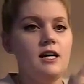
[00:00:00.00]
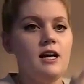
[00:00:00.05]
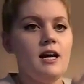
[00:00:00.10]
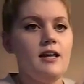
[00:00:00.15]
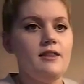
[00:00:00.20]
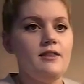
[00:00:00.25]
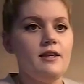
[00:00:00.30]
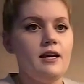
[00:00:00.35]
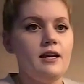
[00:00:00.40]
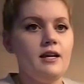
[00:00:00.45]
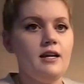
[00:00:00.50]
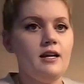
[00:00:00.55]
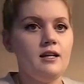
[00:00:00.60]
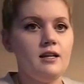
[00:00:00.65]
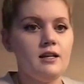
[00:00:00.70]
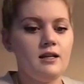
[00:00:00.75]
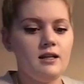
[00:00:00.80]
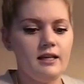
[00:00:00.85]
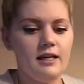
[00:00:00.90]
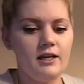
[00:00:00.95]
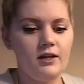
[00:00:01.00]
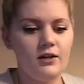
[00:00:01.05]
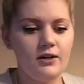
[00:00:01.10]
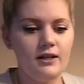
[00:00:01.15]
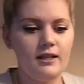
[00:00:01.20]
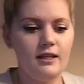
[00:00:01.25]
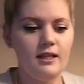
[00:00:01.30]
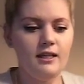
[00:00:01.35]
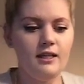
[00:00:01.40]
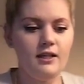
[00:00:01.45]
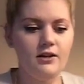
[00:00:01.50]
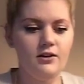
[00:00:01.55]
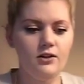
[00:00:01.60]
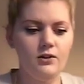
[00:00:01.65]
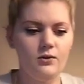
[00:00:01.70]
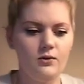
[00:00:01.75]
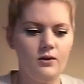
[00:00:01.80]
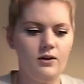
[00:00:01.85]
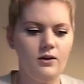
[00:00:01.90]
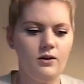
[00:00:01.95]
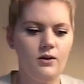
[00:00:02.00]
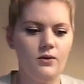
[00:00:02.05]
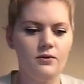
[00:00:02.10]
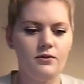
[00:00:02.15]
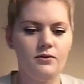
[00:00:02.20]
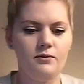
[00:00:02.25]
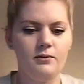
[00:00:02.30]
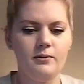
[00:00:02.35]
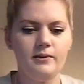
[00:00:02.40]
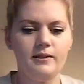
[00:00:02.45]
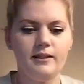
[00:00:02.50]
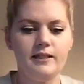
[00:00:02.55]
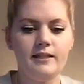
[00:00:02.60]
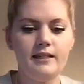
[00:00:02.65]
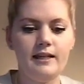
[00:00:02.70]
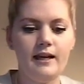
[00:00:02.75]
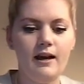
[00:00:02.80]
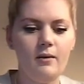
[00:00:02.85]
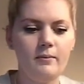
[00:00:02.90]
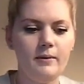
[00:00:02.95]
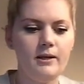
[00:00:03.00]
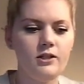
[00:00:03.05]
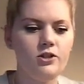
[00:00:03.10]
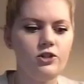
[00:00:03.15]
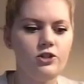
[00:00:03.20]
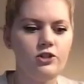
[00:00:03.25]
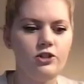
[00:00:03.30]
And then later in the year, you can go through and see how much